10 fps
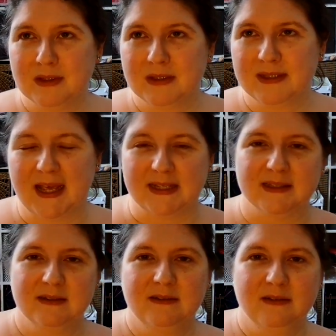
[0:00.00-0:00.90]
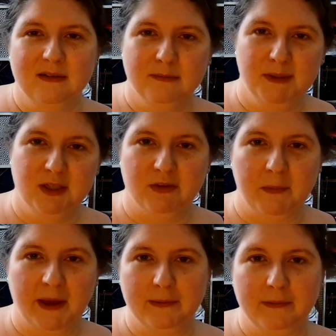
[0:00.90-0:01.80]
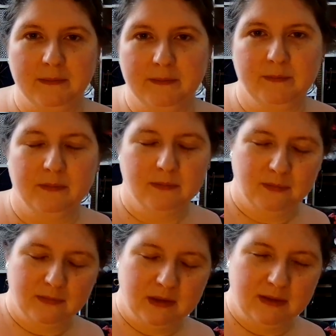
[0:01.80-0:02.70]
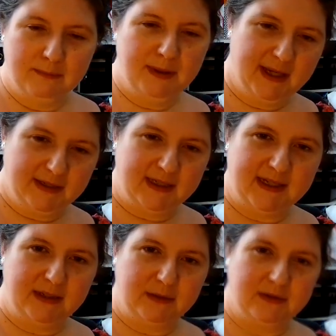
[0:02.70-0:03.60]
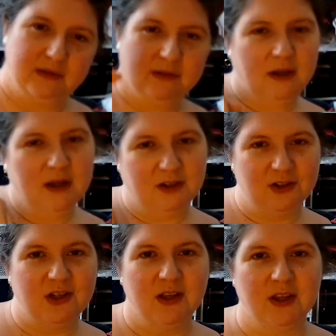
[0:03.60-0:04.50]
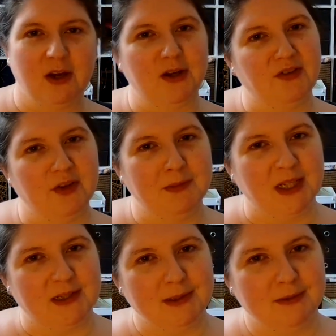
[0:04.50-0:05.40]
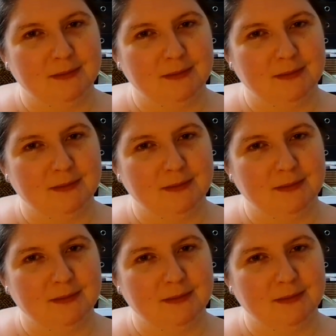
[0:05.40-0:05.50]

So yes, picture of the pattern, pattern details, and I'll show you the yarn in a few minutes.